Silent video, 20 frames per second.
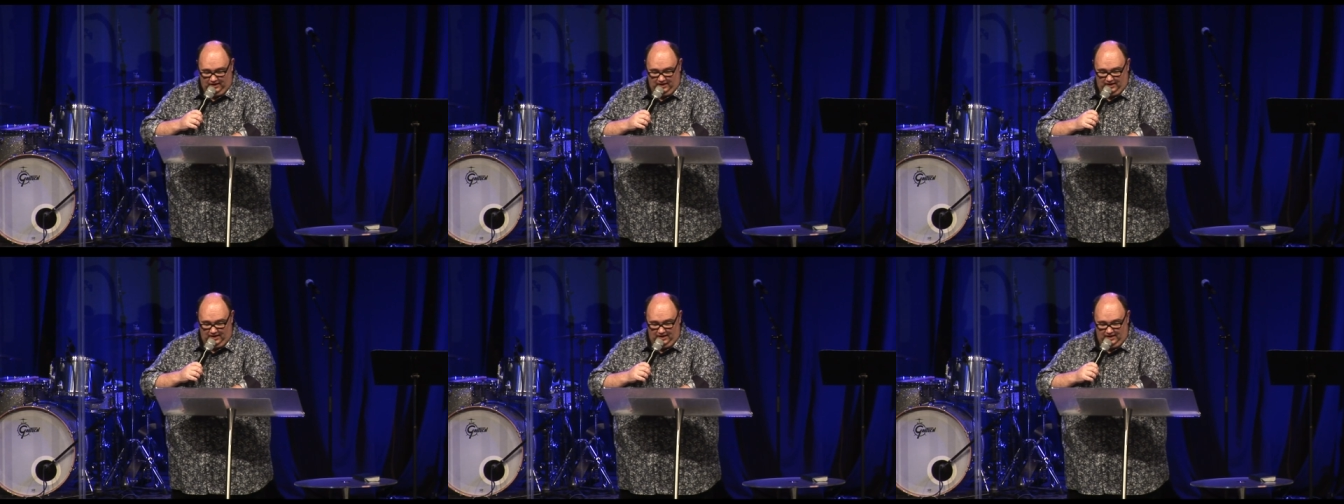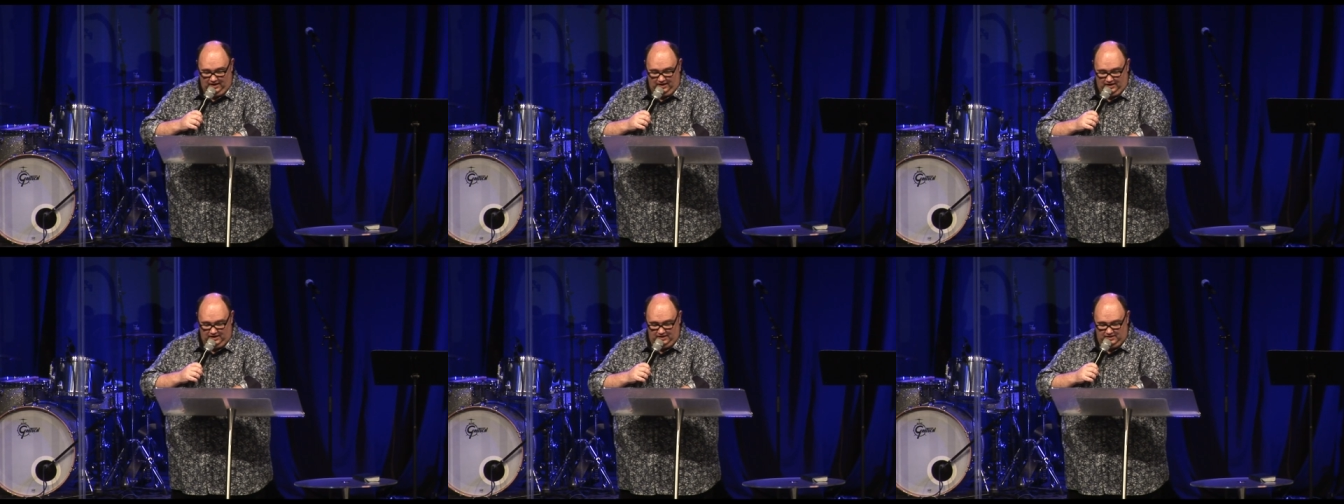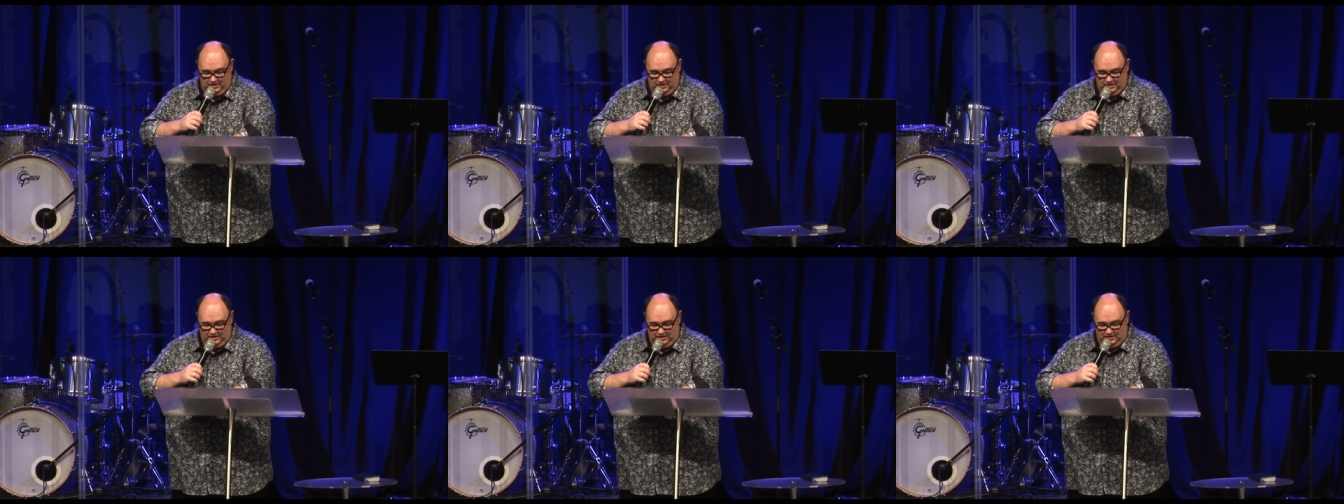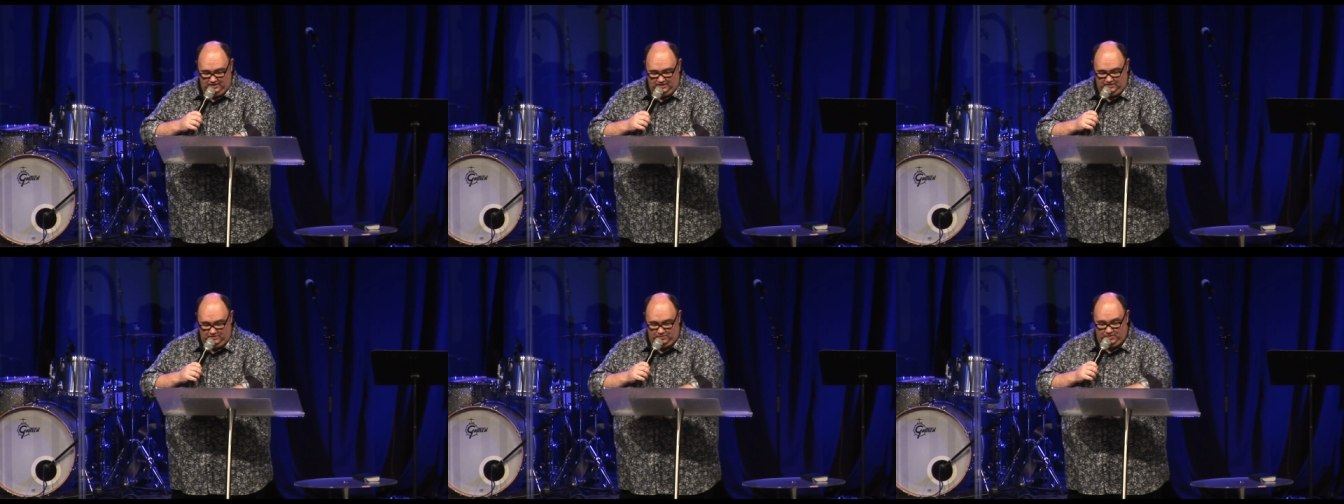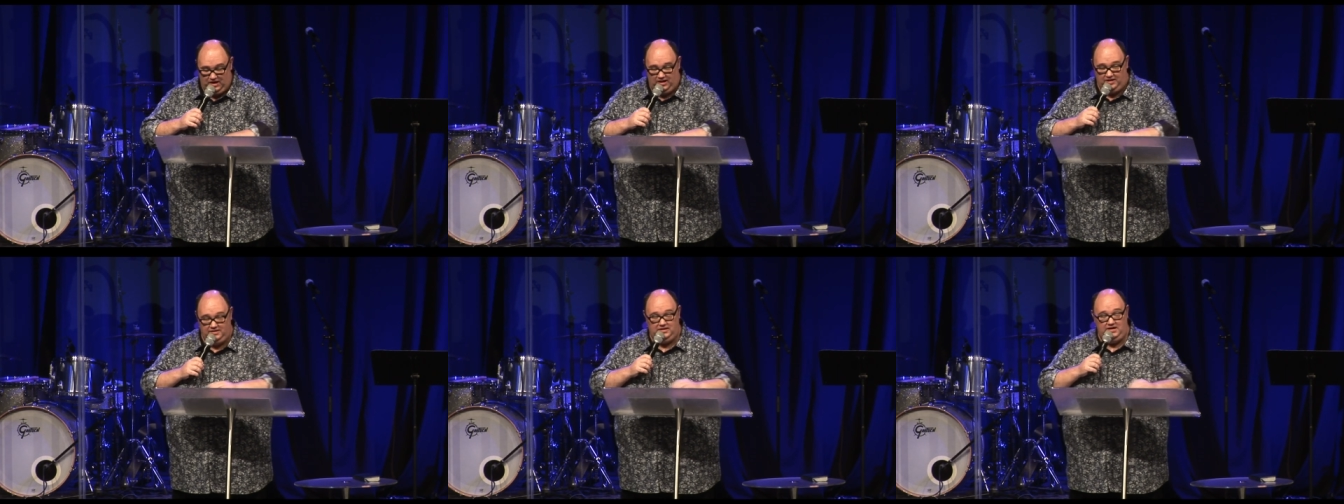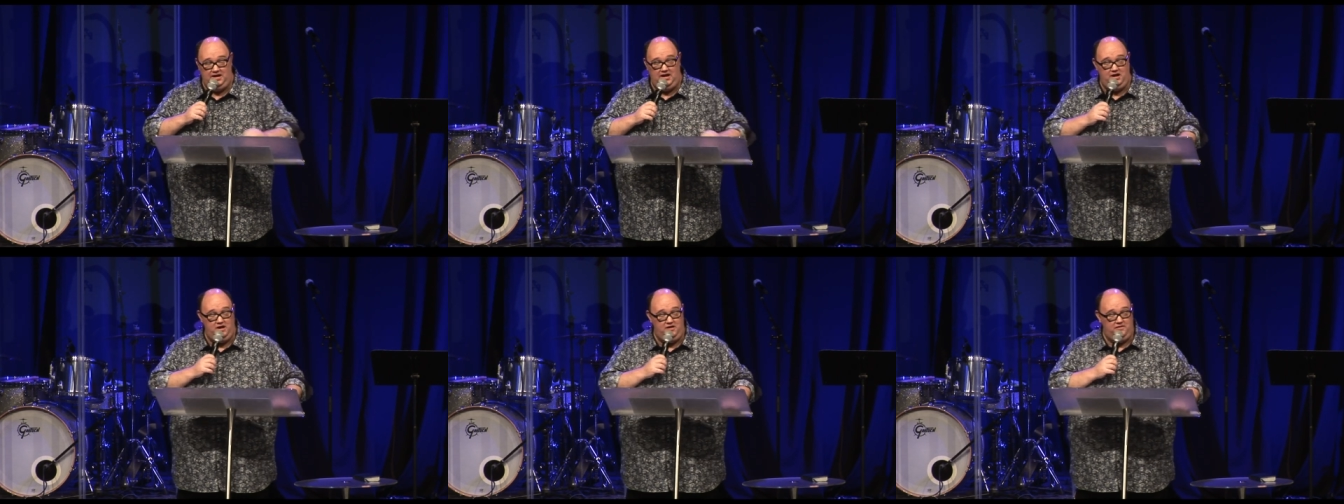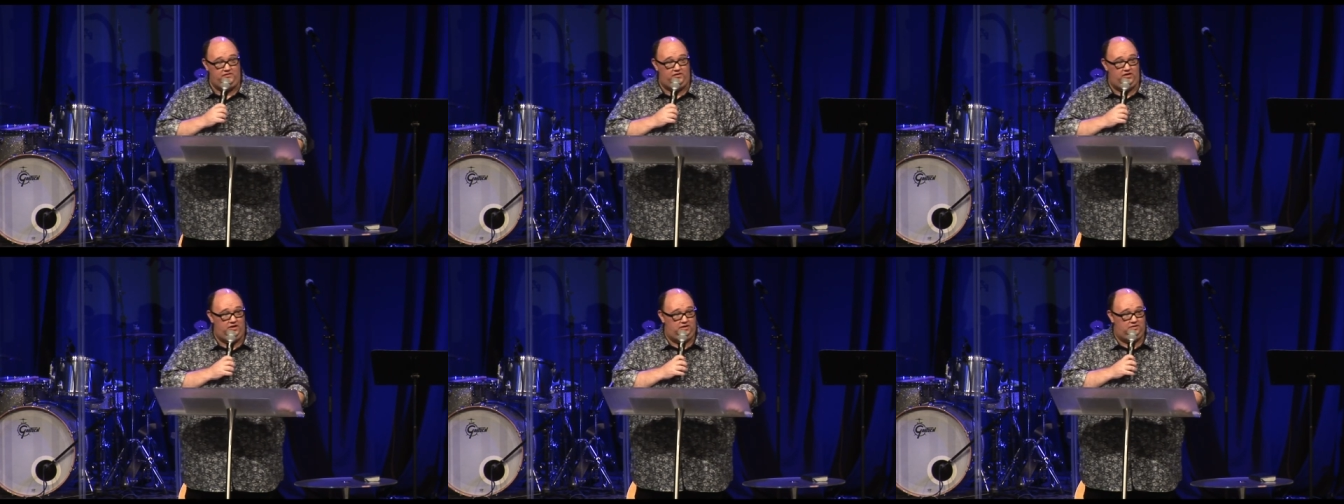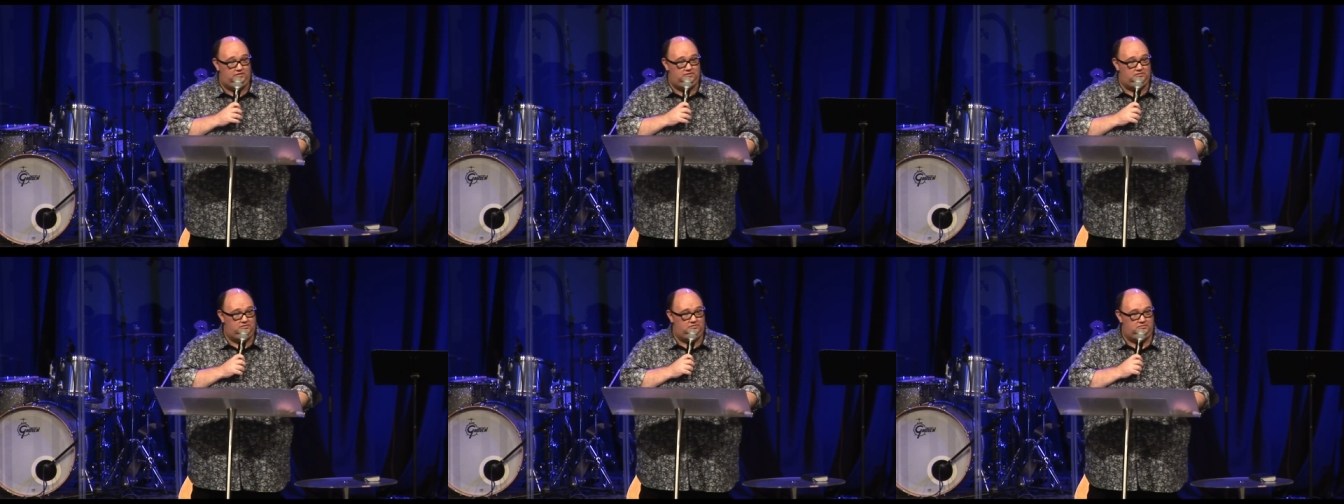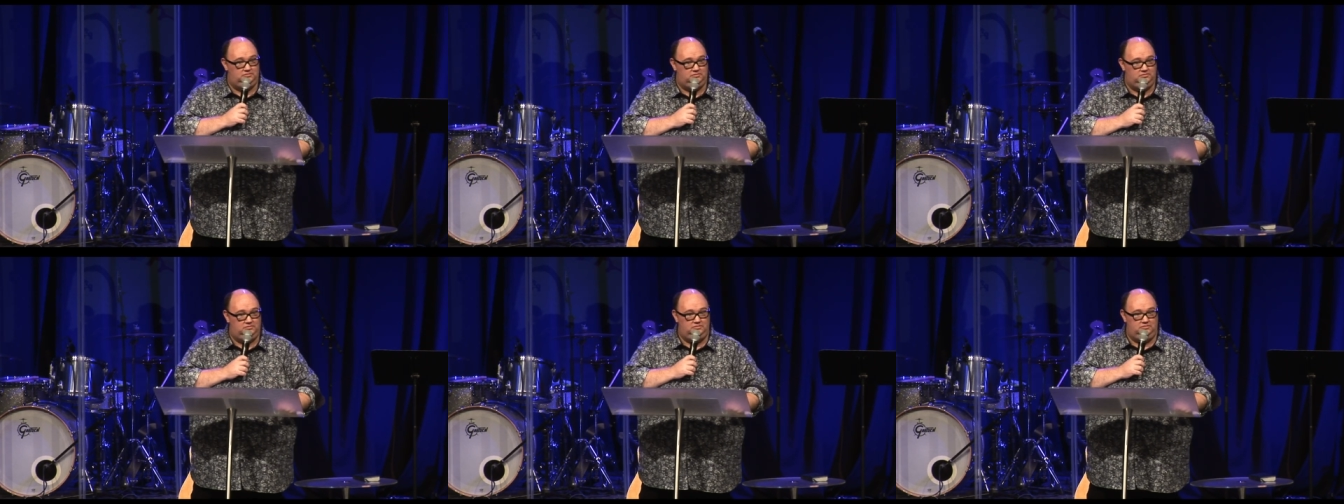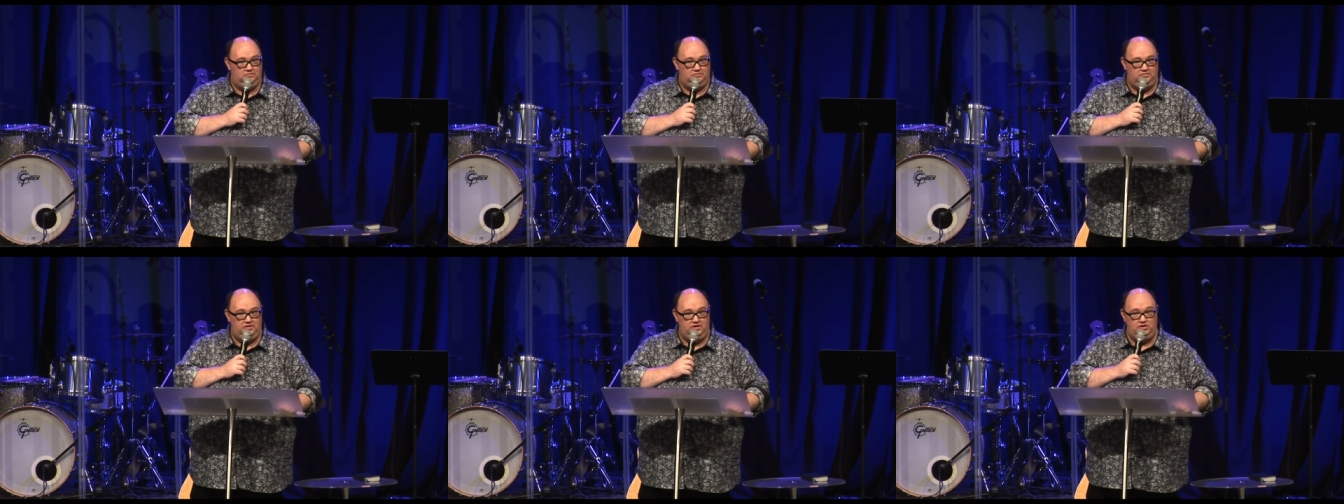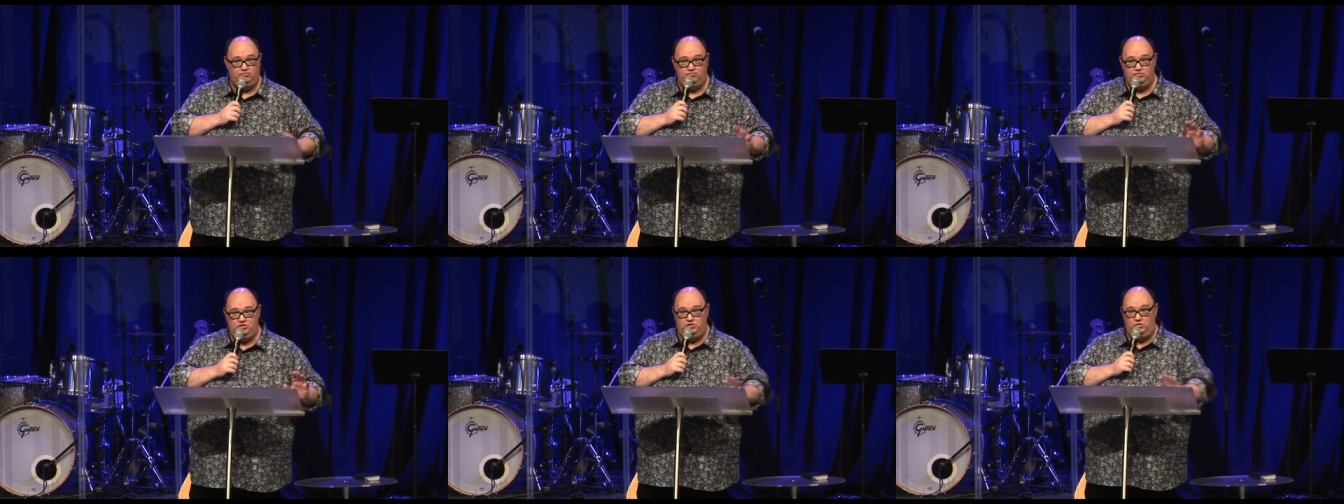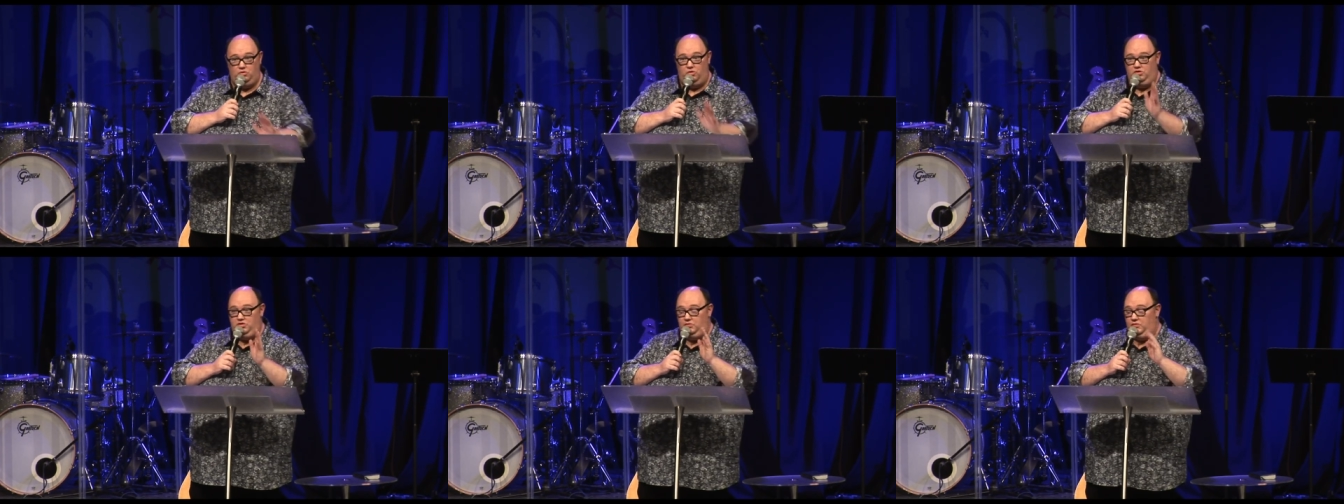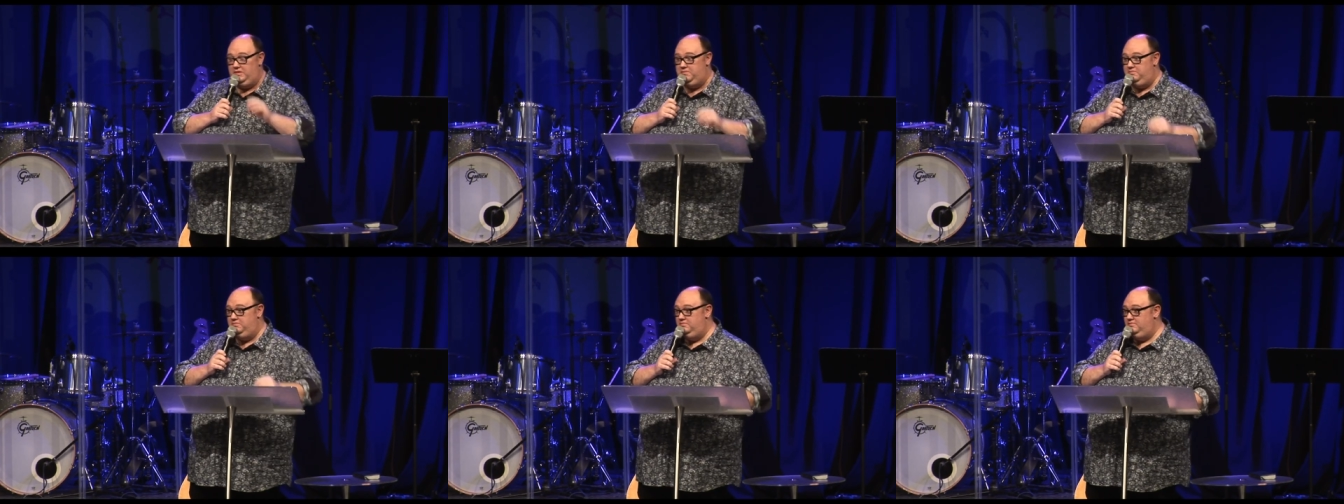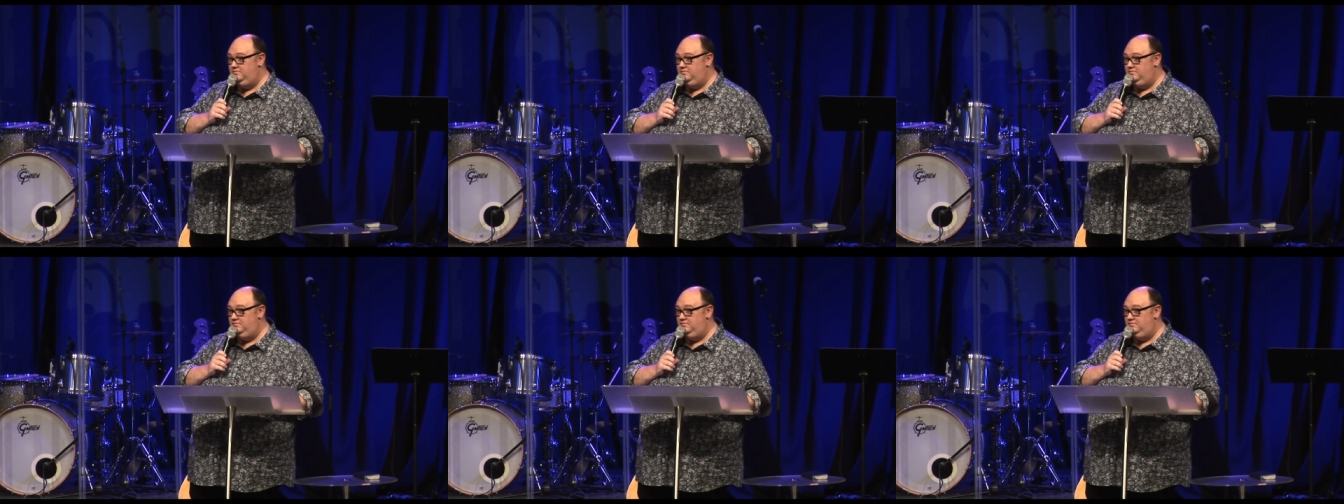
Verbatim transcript: Uh, but at the end of it, it's restored to him.